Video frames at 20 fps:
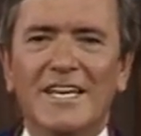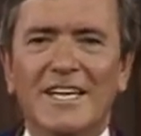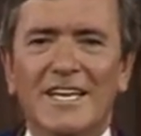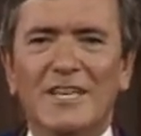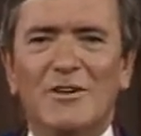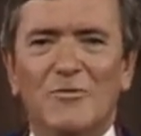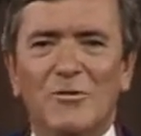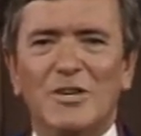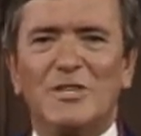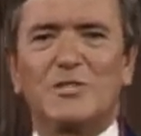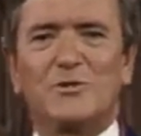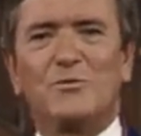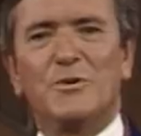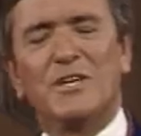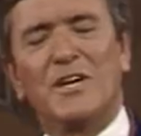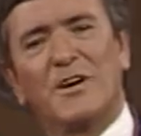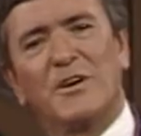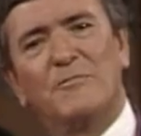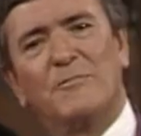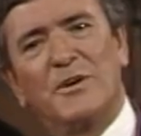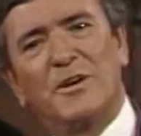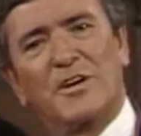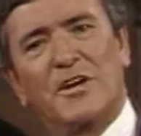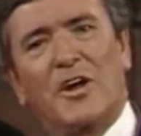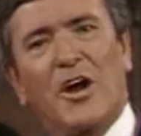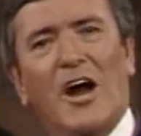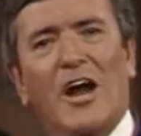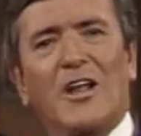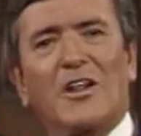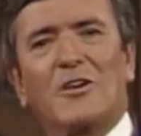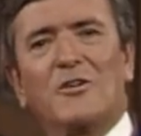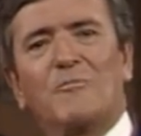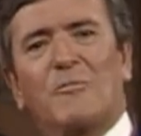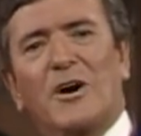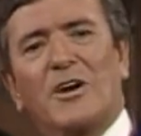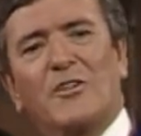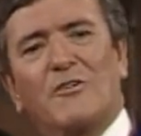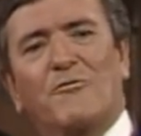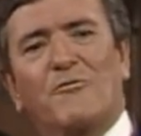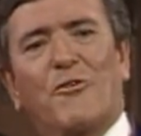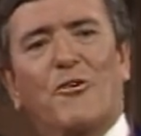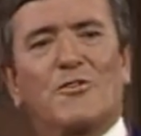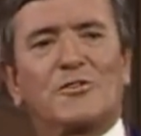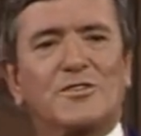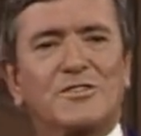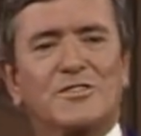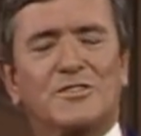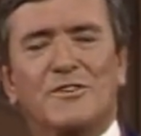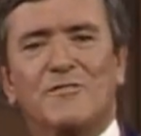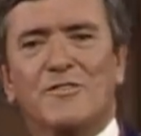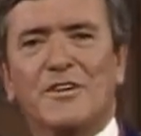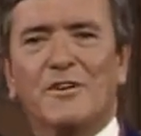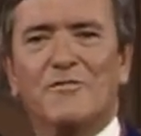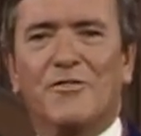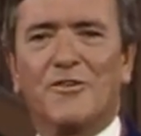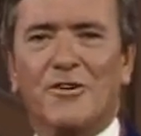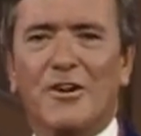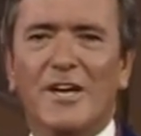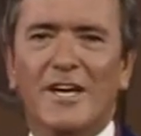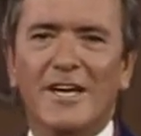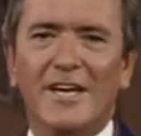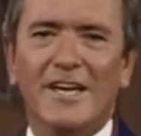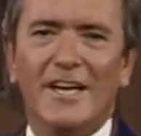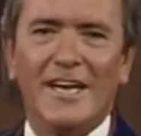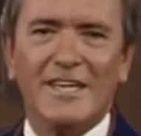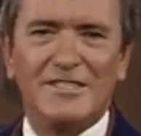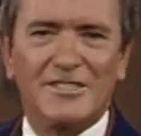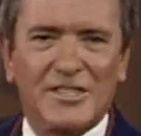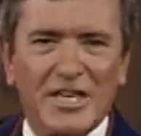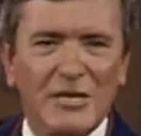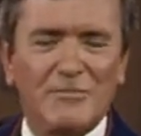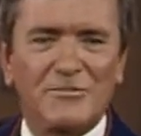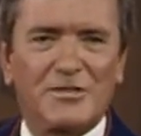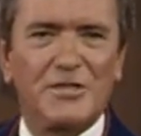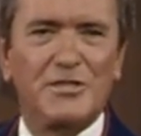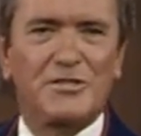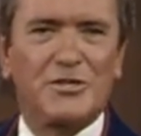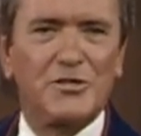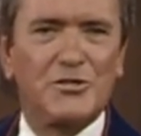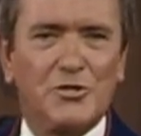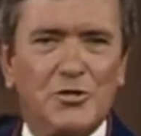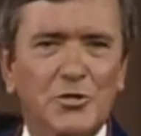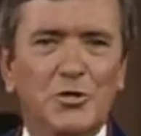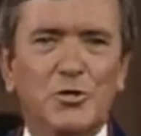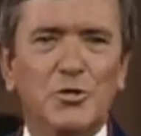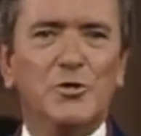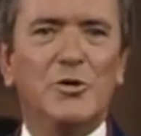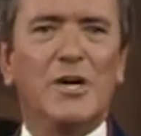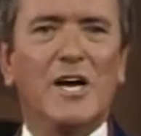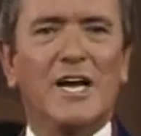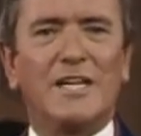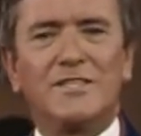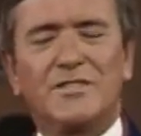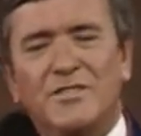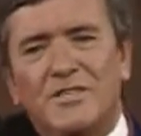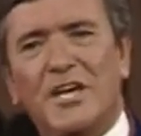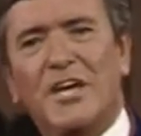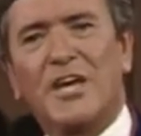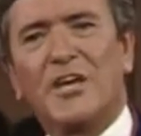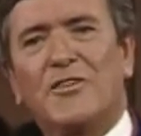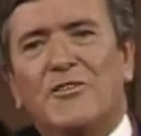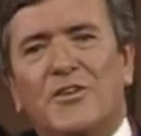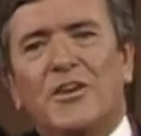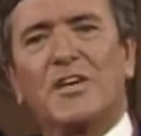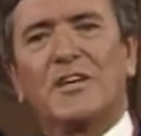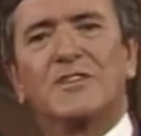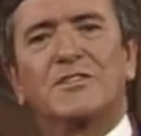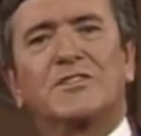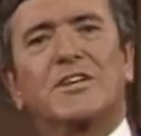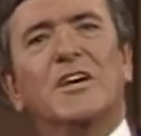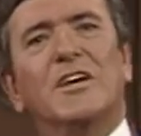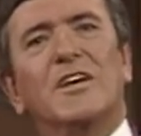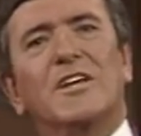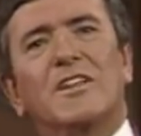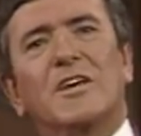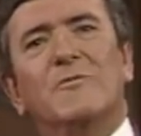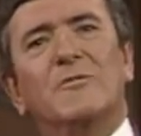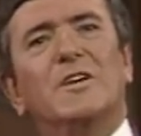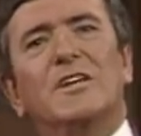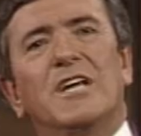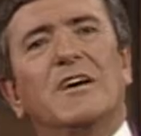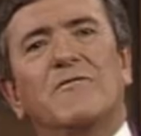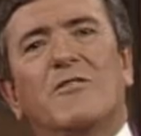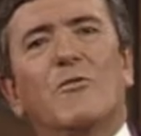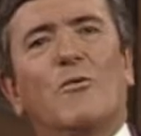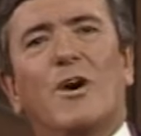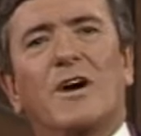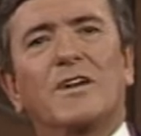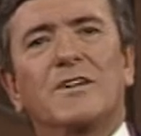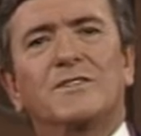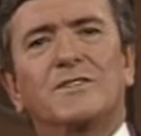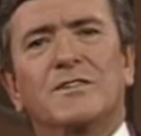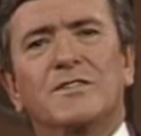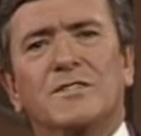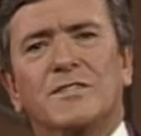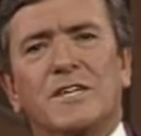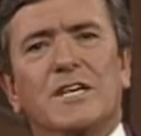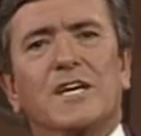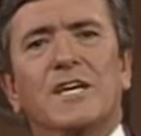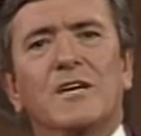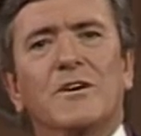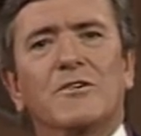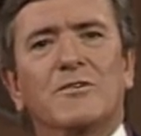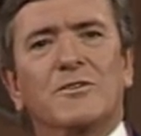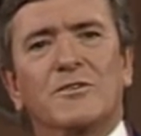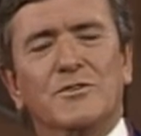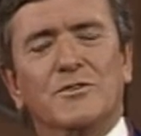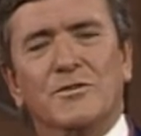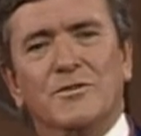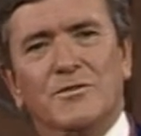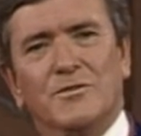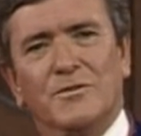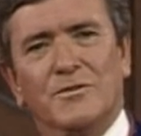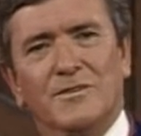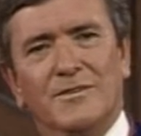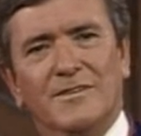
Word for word: in which we are beguiled by the forces of evil and tempted to do and say things that we never wanted to say or do.